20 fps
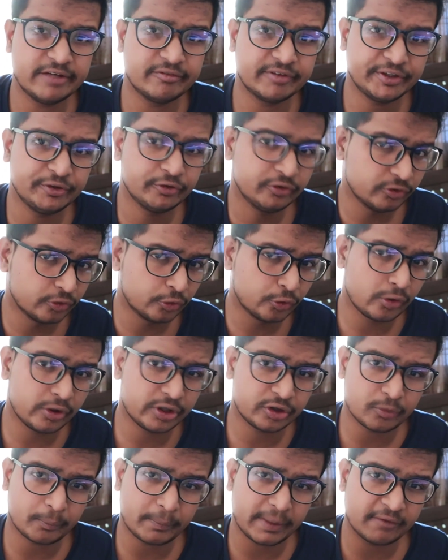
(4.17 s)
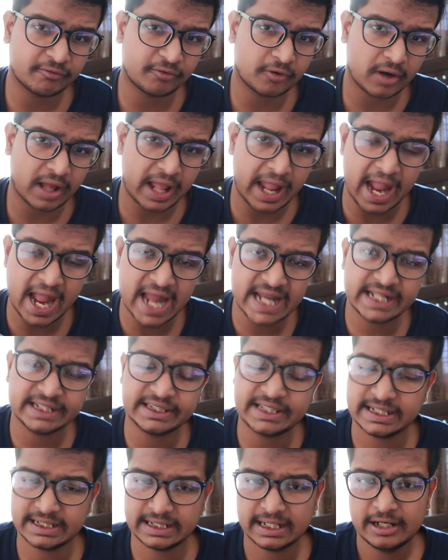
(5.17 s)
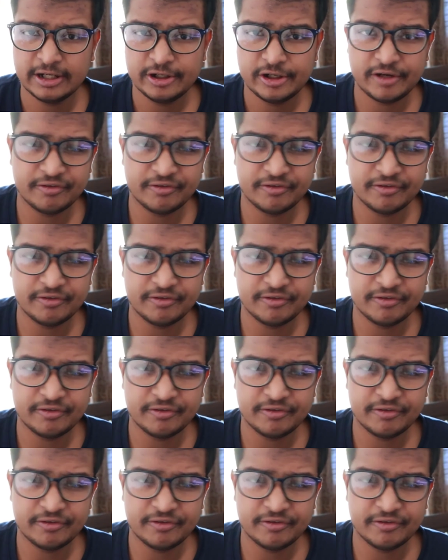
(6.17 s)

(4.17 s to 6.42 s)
Even you no need to pay for anything,